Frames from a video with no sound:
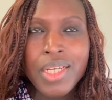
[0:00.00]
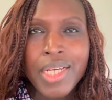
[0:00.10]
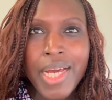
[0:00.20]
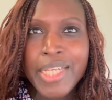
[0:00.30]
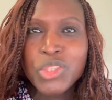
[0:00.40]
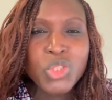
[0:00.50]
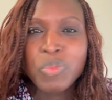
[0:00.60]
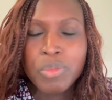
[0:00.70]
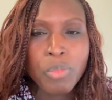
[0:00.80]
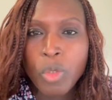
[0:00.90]
I just
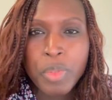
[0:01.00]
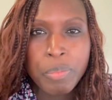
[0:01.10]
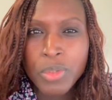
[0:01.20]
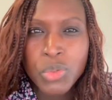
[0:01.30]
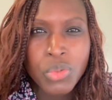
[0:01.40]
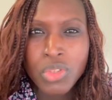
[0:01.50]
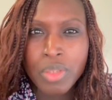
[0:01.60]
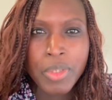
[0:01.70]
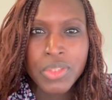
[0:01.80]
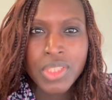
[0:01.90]
want more people to know
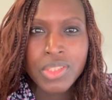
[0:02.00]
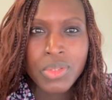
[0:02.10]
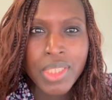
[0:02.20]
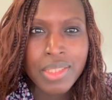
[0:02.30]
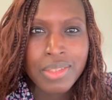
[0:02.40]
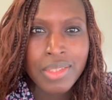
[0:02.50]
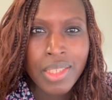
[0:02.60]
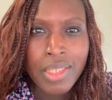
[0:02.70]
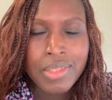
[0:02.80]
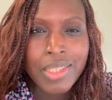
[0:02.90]
about it so that
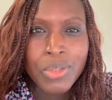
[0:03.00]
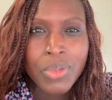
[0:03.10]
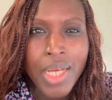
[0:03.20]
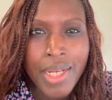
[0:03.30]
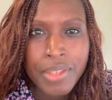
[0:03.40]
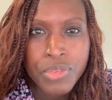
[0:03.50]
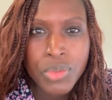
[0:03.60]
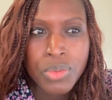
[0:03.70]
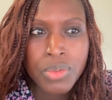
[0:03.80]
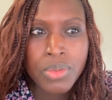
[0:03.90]
they don't have
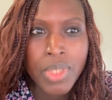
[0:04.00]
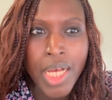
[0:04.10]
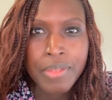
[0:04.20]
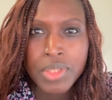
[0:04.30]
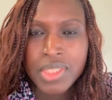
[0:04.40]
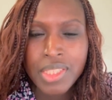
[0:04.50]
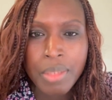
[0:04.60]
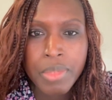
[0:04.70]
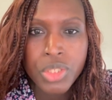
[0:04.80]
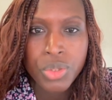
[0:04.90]
to have the
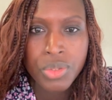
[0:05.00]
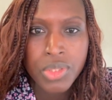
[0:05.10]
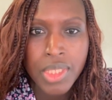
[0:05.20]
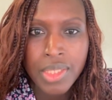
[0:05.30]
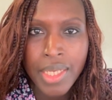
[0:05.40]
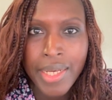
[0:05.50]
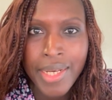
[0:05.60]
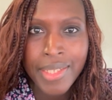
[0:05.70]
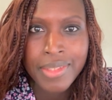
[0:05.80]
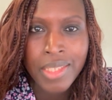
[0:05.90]
same issues that I
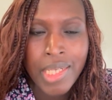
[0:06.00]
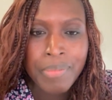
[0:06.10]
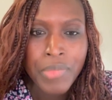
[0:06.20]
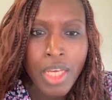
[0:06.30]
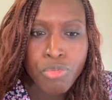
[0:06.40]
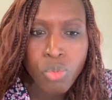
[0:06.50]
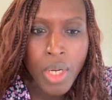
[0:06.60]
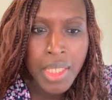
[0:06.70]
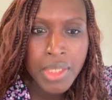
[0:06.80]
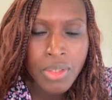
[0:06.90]
had, have
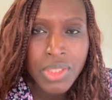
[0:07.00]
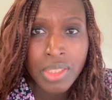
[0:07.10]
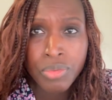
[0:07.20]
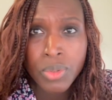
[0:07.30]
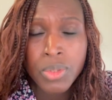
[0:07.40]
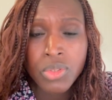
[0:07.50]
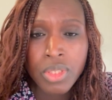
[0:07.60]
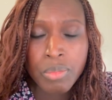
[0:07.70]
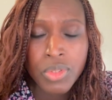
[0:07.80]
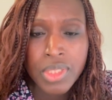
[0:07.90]
one or several
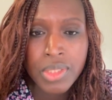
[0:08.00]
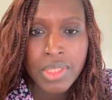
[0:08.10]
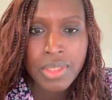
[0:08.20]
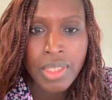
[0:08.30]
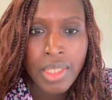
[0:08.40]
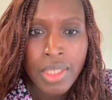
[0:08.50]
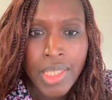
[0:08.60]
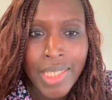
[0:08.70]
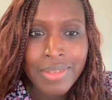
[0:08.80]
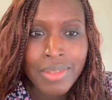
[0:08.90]
autoimmune diseases.
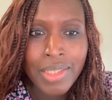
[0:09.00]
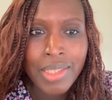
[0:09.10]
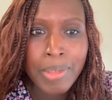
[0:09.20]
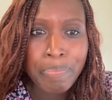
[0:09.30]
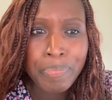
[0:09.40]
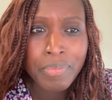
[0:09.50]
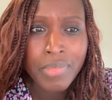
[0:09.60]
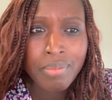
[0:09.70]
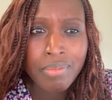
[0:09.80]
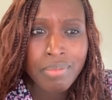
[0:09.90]
And
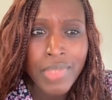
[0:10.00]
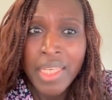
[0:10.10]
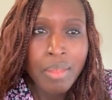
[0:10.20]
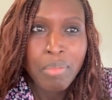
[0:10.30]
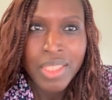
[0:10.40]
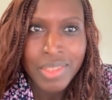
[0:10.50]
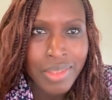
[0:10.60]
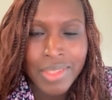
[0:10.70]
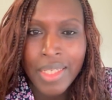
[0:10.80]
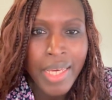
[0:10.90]
they can
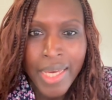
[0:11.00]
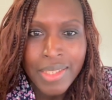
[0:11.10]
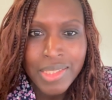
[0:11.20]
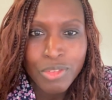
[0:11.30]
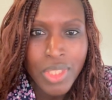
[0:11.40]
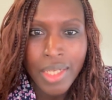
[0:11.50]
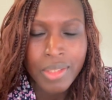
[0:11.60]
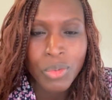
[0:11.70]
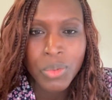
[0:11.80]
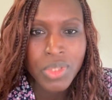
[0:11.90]
maintain their health if they are
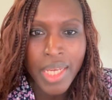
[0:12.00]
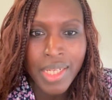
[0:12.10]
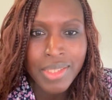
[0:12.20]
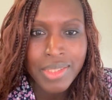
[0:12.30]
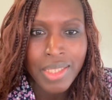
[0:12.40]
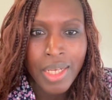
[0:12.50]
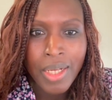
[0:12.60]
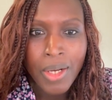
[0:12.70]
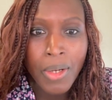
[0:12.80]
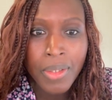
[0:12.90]
in a good health,
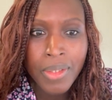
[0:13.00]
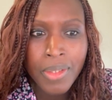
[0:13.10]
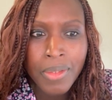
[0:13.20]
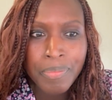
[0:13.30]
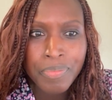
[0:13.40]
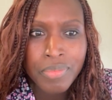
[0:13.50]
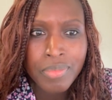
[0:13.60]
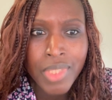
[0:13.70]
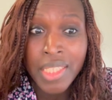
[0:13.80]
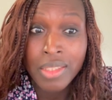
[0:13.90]
or
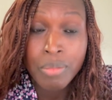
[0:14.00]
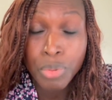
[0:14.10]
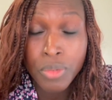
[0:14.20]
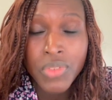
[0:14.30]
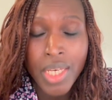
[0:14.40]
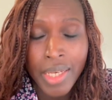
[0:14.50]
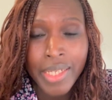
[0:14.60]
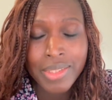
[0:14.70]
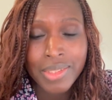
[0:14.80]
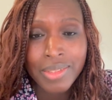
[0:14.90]
they can improve their
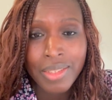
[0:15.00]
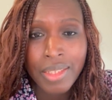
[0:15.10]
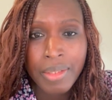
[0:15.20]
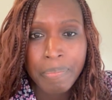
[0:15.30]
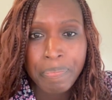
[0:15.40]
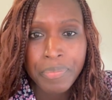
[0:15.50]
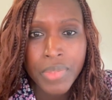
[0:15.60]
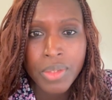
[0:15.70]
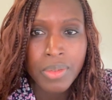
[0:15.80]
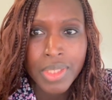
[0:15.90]
health,
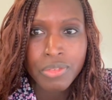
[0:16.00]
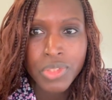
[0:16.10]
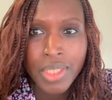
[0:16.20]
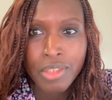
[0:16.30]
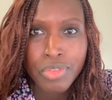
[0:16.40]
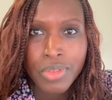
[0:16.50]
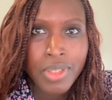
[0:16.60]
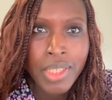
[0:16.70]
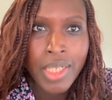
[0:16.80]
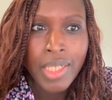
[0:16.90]
if they
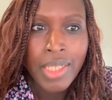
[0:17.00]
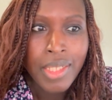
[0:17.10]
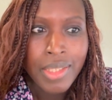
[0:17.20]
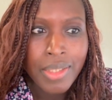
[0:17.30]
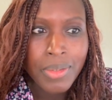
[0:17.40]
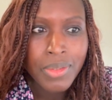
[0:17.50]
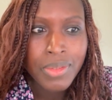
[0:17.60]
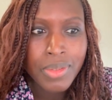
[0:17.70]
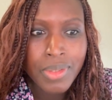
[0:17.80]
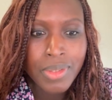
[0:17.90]
have,
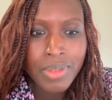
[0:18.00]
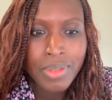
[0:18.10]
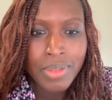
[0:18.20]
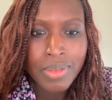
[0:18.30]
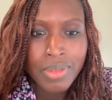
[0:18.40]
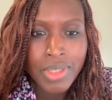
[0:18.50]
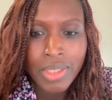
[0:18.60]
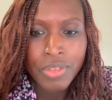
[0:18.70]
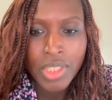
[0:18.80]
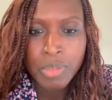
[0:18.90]

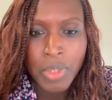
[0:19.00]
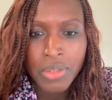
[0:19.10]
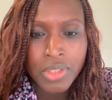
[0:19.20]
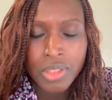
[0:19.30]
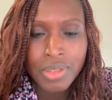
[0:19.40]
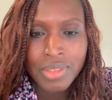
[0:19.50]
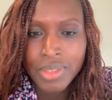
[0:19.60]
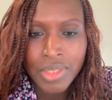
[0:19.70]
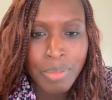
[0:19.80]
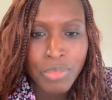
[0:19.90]
if they experience
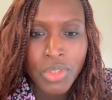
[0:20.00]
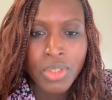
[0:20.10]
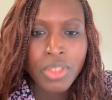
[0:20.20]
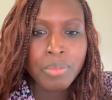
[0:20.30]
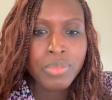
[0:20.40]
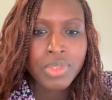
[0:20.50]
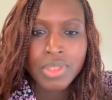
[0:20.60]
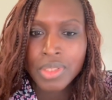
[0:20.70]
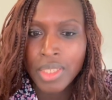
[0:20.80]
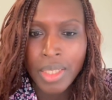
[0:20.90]

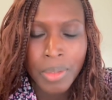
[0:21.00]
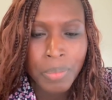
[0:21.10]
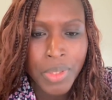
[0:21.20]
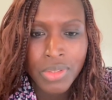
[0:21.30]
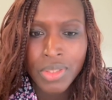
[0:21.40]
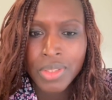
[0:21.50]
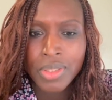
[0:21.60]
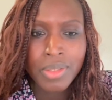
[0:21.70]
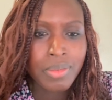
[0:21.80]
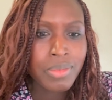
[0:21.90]
symptoms,
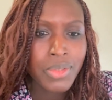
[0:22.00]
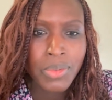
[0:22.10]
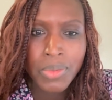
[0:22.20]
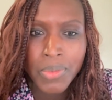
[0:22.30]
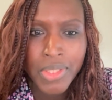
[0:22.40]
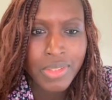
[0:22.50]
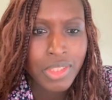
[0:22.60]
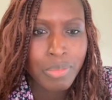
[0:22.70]
whether it's